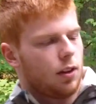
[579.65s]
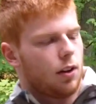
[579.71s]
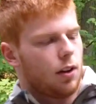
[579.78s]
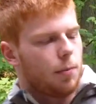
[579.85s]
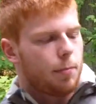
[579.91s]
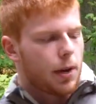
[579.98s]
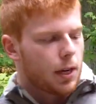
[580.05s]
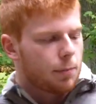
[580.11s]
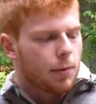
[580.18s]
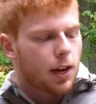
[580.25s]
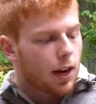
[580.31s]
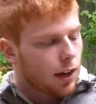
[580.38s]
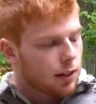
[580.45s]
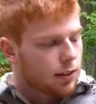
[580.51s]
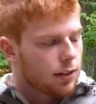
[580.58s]
The PEC
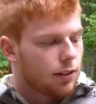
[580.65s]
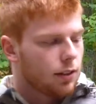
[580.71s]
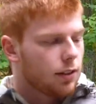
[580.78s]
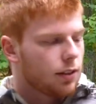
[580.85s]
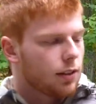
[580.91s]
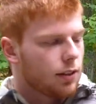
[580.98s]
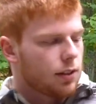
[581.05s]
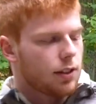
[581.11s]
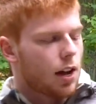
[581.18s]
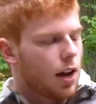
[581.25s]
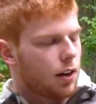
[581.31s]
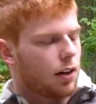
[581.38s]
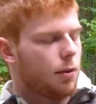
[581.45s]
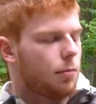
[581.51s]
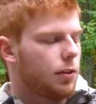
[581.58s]
box does
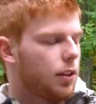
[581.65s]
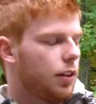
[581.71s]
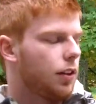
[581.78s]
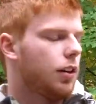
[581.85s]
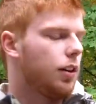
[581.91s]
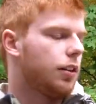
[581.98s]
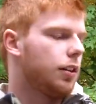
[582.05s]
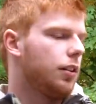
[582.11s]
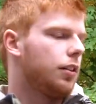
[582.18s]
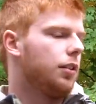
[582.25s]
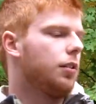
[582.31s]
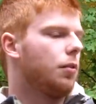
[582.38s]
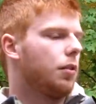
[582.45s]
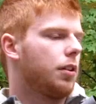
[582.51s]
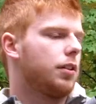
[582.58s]
not come with the gun,
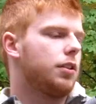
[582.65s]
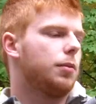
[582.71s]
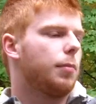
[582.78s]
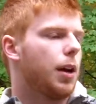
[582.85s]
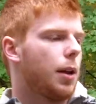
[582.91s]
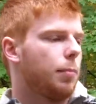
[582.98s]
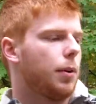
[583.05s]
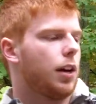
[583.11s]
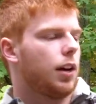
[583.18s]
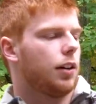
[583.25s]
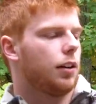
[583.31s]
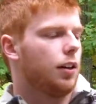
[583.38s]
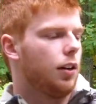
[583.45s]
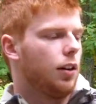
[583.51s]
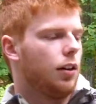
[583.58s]
nor does the
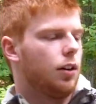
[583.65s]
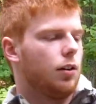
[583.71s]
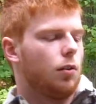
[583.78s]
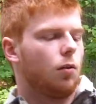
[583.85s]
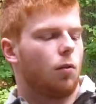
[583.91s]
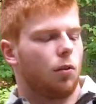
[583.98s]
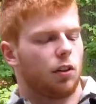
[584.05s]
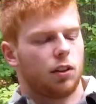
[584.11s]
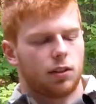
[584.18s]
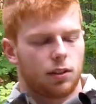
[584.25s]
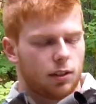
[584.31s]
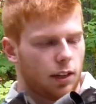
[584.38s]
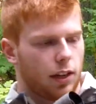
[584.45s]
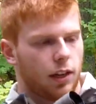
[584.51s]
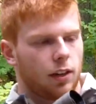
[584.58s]
bipod, or the
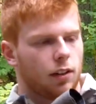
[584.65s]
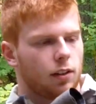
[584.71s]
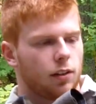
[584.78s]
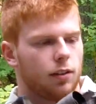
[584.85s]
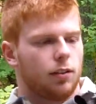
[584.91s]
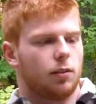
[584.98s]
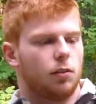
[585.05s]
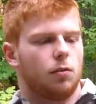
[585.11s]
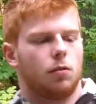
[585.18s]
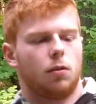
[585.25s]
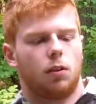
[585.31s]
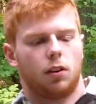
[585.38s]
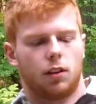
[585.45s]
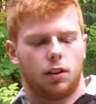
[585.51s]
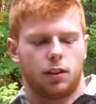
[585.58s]
sling,
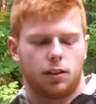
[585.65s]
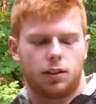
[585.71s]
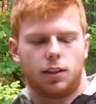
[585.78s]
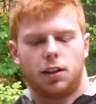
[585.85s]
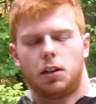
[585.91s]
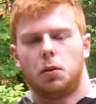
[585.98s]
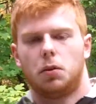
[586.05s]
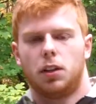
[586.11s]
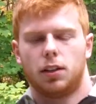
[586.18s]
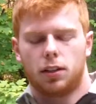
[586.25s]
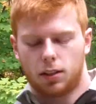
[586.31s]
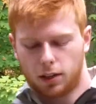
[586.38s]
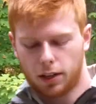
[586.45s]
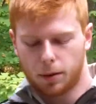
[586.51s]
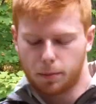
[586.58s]
or the CQD
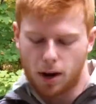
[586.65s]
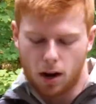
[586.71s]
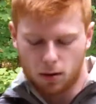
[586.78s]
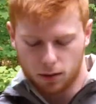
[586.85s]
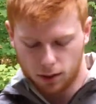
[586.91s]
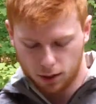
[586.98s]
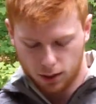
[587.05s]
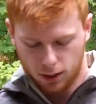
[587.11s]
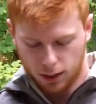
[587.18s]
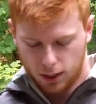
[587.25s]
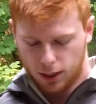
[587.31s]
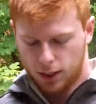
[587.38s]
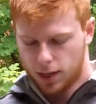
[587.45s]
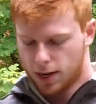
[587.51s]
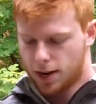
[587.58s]
sling mount.
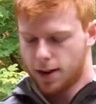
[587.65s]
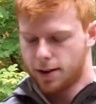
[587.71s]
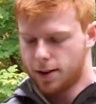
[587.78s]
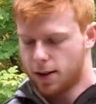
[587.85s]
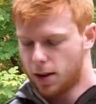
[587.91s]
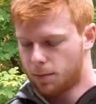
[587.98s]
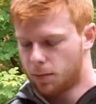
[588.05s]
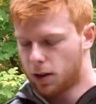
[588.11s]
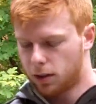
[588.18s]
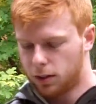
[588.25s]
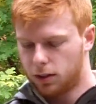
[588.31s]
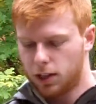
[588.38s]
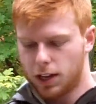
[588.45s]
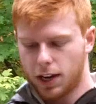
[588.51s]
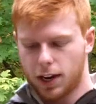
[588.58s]

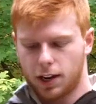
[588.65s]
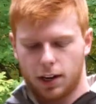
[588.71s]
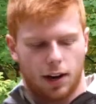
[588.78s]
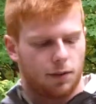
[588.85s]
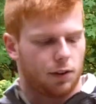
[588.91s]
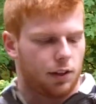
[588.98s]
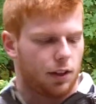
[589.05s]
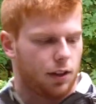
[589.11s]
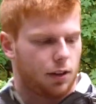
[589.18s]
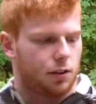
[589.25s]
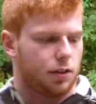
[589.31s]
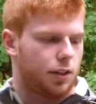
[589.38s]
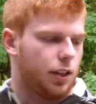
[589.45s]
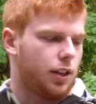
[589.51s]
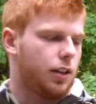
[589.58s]
Other than that, everything
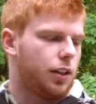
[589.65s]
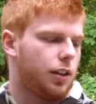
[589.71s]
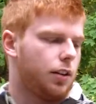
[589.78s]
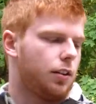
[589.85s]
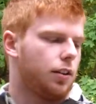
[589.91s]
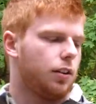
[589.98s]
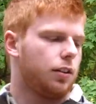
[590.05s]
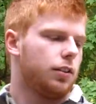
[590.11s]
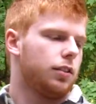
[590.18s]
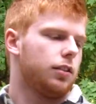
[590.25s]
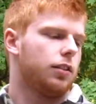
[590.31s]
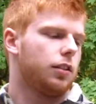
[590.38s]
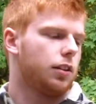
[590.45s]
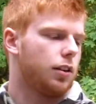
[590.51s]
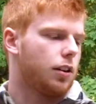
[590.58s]
you're seeing here,
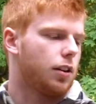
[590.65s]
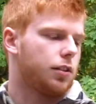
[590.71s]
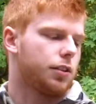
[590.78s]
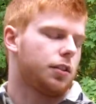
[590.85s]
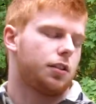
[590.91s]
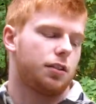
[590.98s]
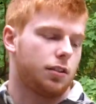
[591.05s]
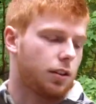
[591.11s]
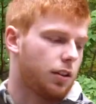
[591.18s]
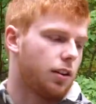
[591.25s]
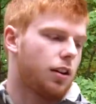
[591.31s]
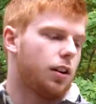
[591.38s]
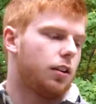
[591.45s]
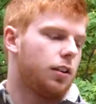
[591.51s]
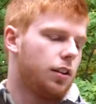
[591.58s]
such as the
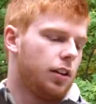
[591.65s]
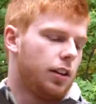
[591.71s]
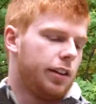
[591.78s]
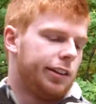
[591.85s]
gun,